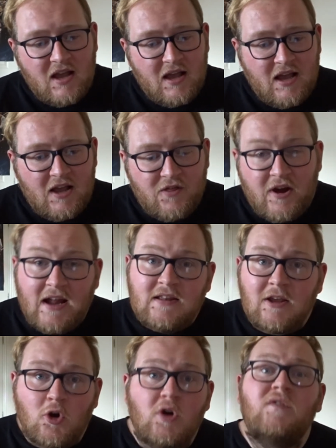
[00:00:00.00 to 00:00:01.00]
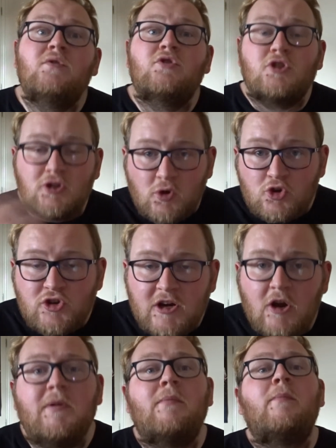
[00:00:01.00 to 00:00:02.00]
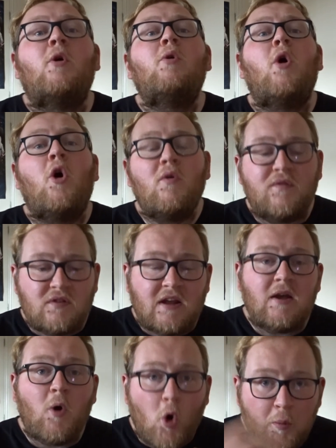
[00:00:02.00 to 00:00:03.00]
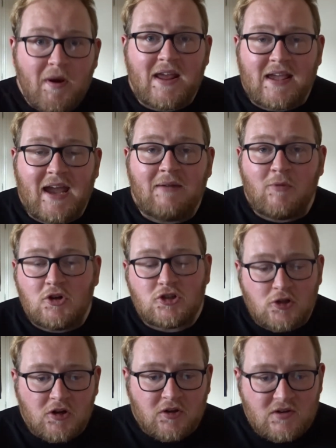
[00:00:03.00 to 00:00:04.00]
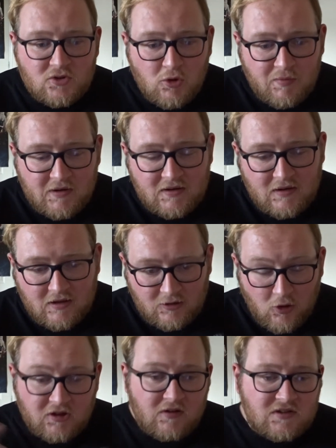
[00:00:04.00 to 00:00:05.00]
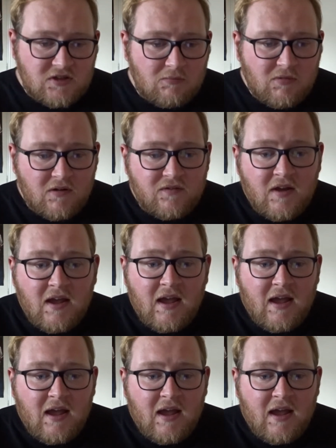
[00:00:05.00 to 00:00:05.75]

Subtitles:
Their Indigo, even though it's closed right now, but it will hopefully open again once lockdown is done with.